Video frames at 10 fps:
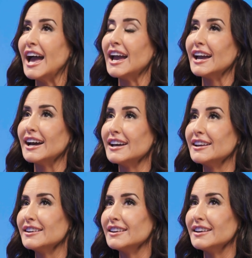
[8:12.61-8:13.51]

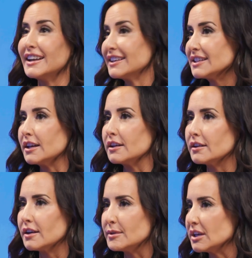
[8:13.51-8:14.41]
And it did.
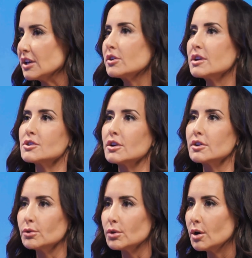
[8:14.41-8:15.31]
I mean, the internet started
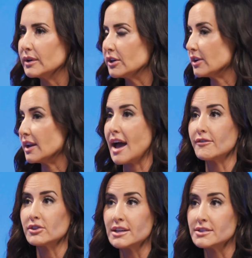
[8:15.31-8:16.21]
to grow, internet
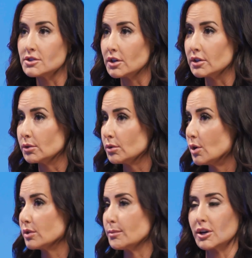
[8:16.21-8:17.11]
advertising started to
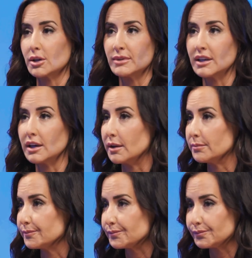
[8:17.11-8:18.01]
grow, the market became